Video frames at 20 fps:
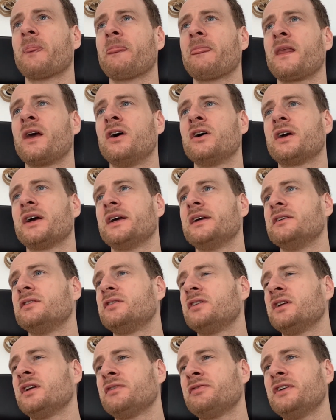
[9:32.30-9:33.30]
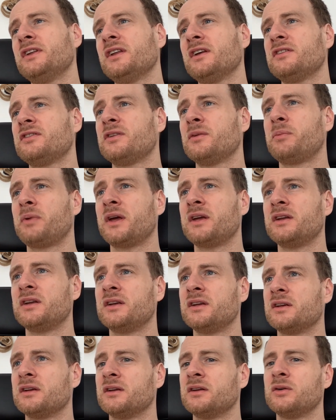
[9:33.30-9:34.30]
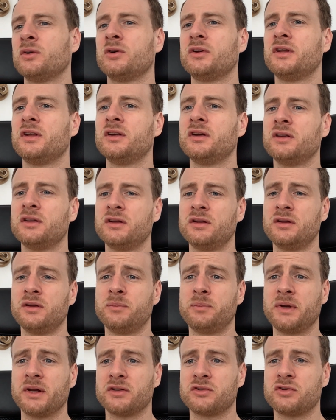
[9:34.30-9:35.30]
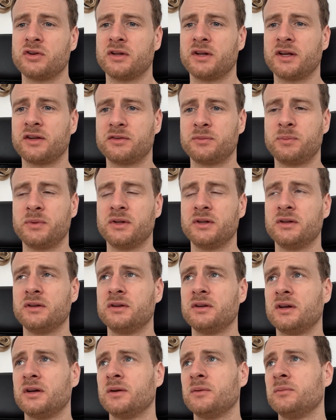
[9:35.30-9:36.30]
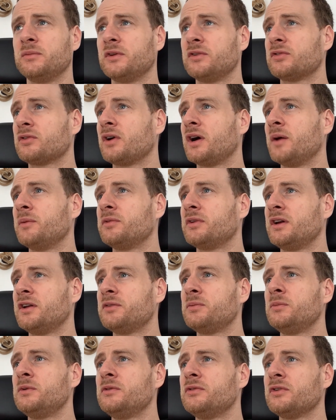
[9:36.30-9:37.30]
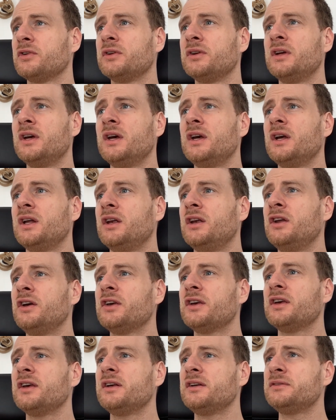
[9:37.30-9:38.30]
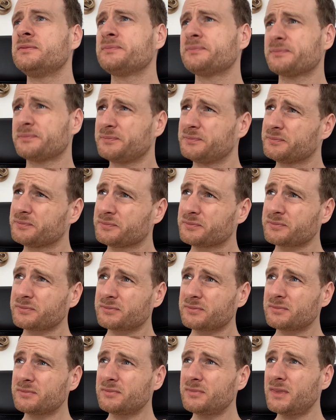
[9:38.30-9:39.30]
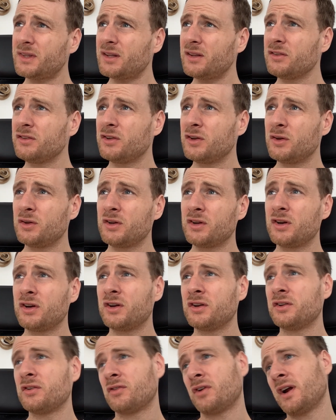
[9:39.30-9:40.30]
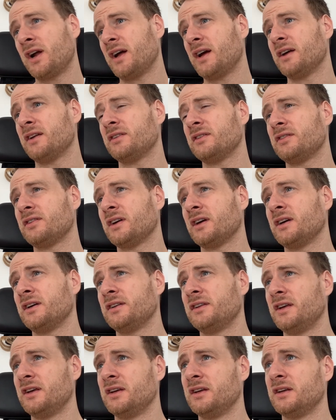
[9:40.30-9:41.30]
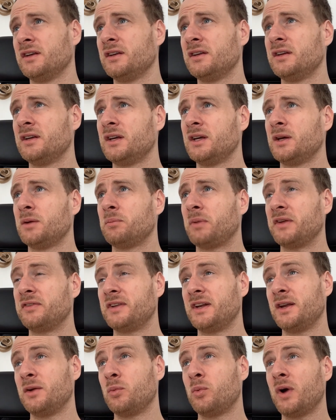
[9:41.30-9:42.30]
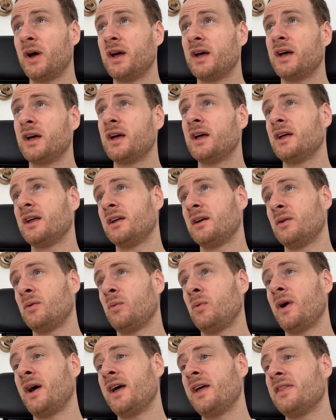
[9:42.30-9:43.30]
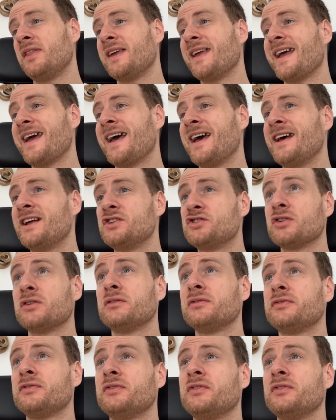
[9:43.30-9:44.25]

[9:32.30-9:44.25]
Okay, so I think that's the painting, or the picture that's been described. So let's move on. Looking to the right hand side here, basically where the edge of